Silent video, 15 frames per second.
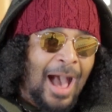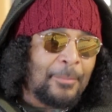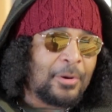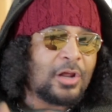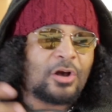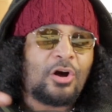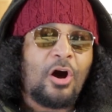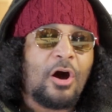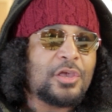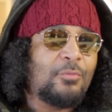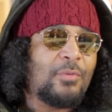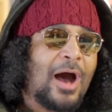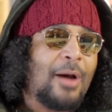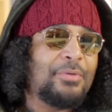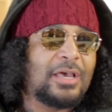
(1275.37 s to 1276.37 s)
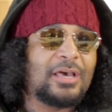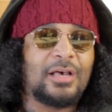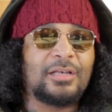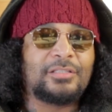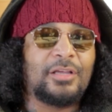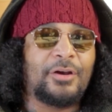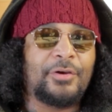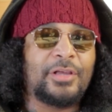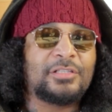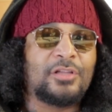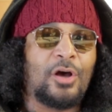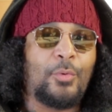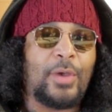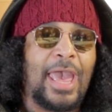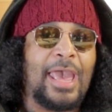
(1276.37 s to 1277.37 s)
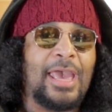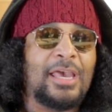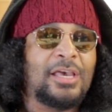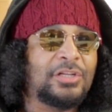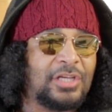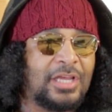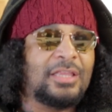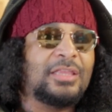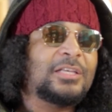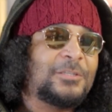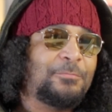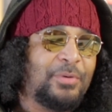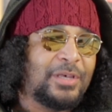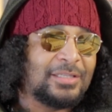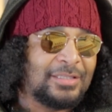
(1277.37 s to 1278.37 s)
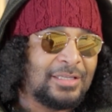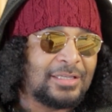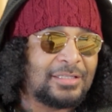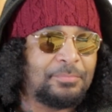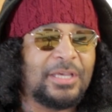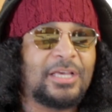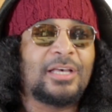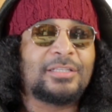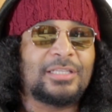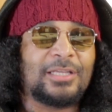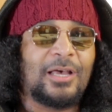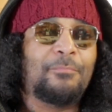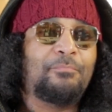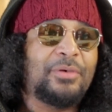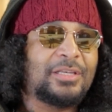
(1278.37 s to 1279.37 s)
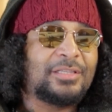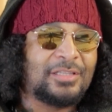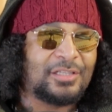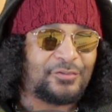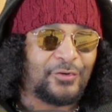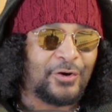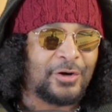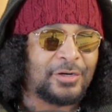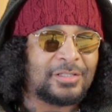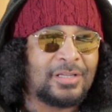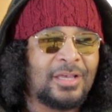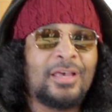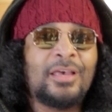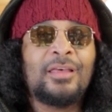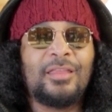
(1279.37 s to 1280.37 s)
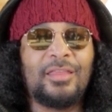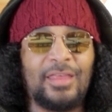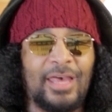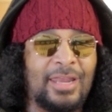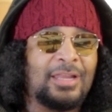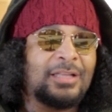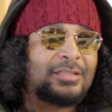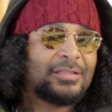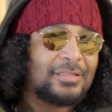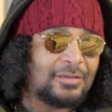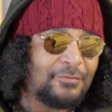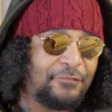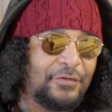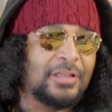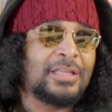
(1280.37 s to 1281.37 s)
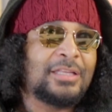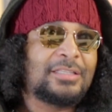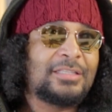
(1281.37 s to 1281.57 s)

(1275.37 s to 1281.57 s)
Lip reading: I'm going to call you out because there is no age in this business, because it's a business first, then it's feeling